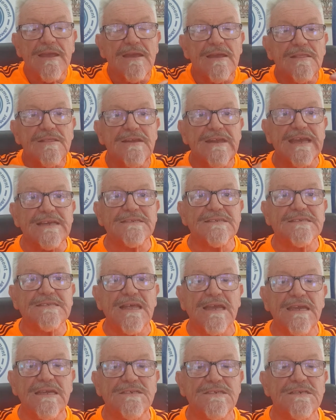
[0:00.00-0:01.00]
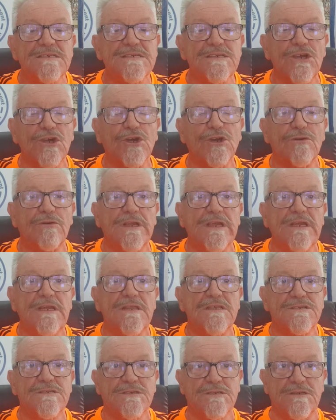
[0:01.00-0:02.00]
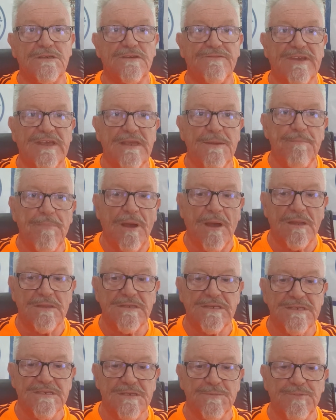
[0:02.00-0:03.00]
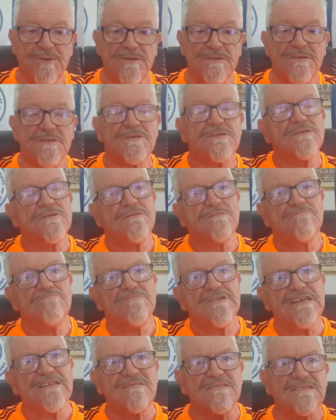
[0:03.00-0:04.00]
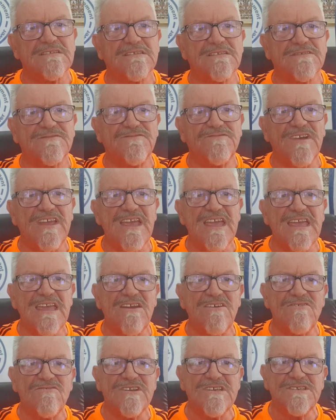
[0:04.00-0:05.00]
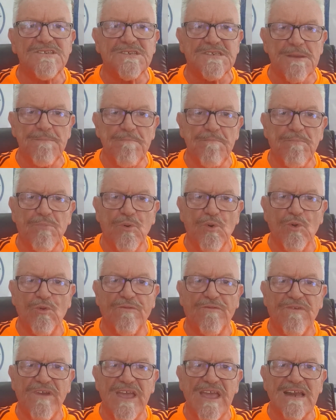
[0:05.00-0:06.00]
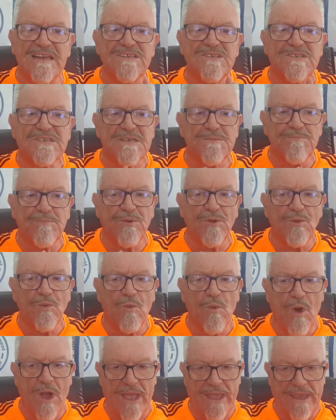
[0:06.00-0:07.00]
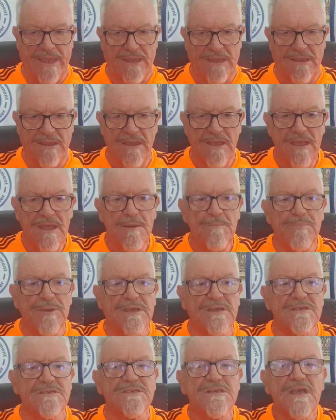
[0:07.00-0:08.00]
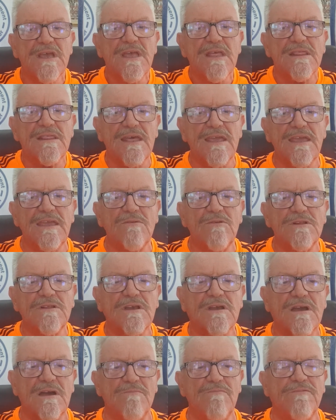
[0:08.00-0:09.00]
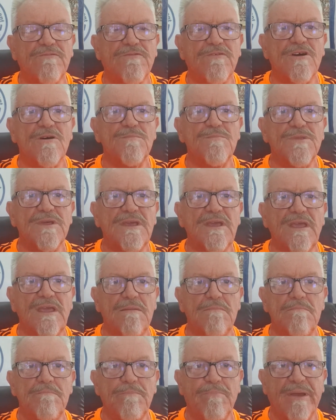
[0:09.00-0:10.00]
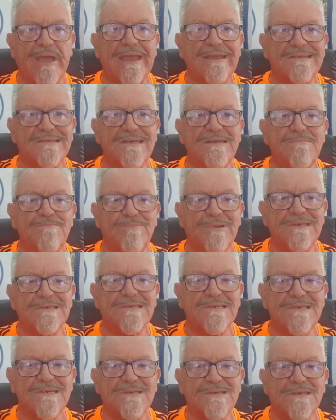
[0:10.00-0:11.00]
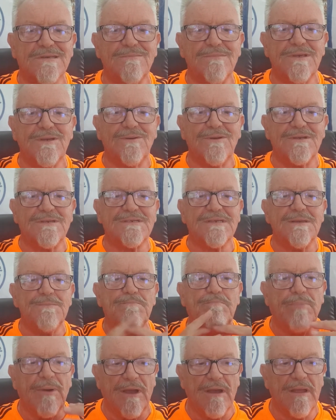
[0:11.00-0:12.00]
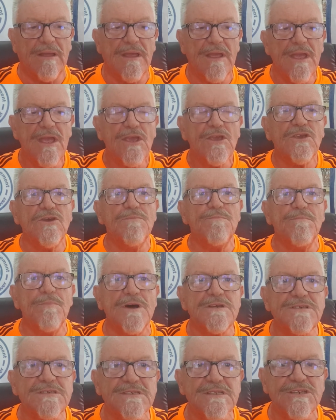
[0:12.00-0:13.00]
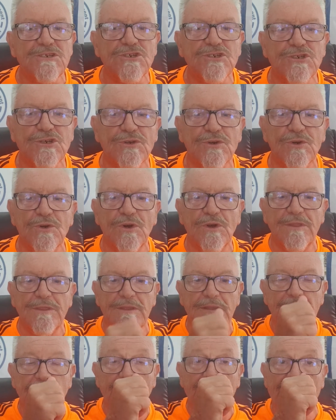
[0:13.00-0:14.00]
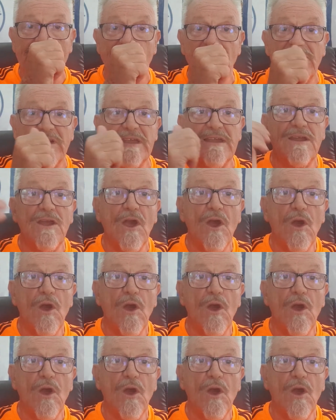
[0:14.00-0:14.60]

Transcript: The next stage is agree the survey participants. It's very simple, fairly simple way, because they will come from the impacted business community, but you must ensure that you have a